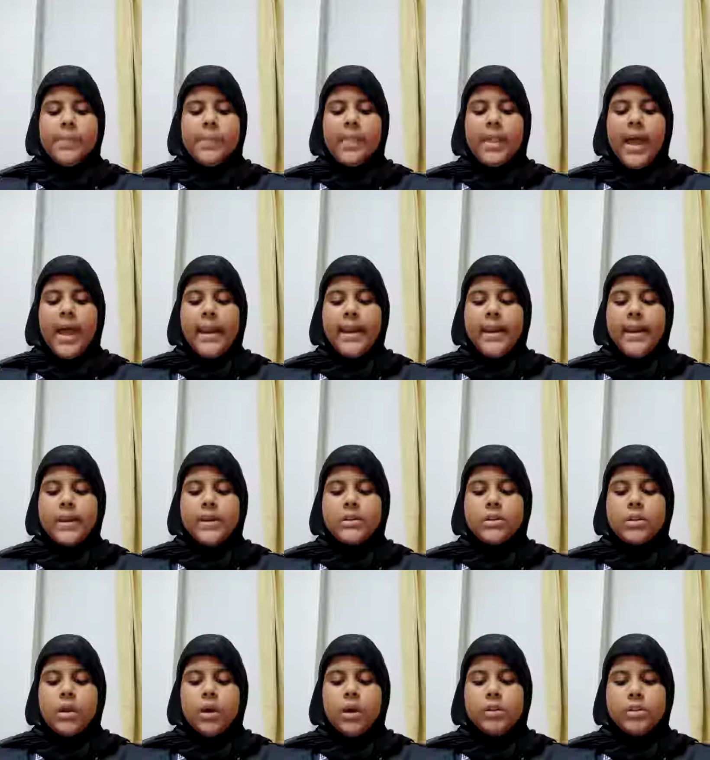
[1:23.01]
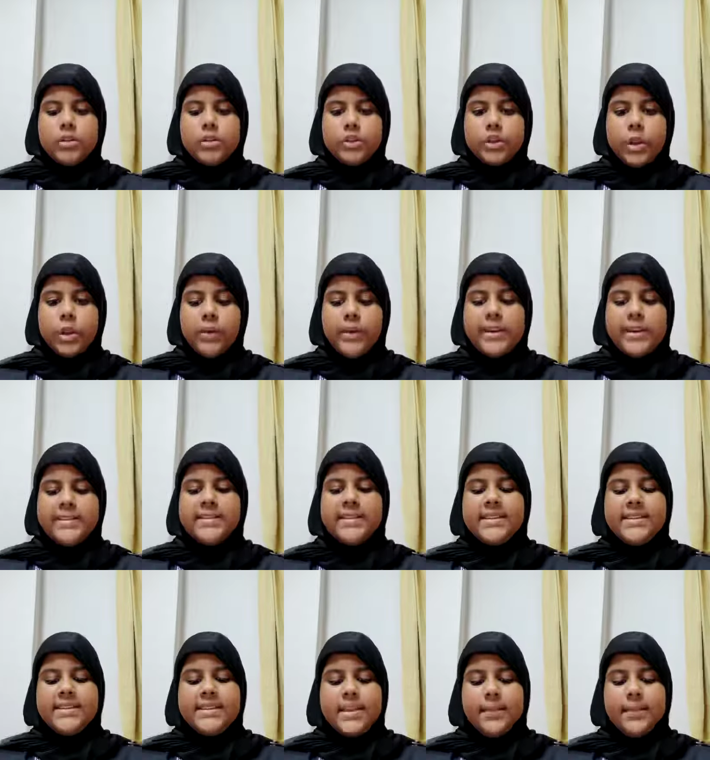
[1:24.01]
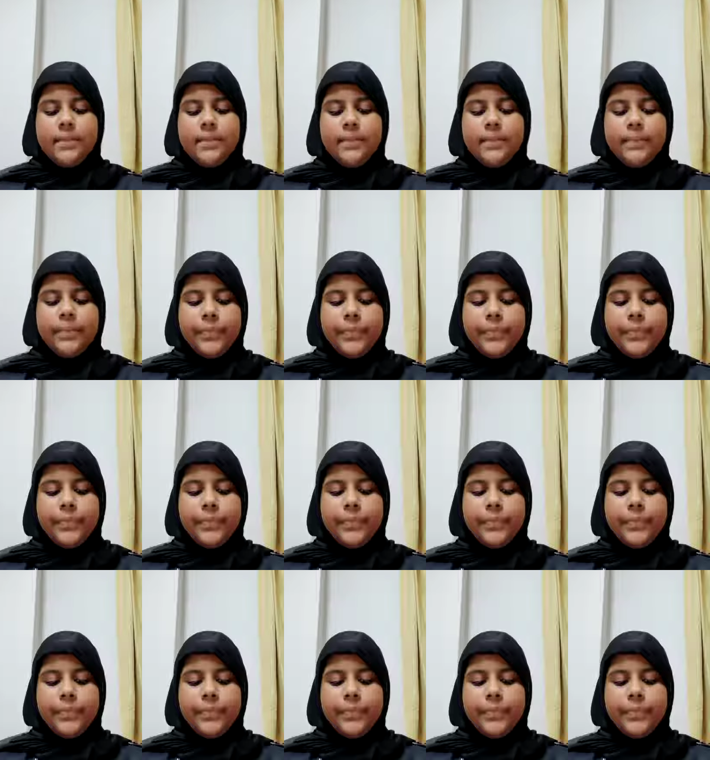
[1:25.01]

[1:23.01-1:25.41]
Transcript: planets on the solar system.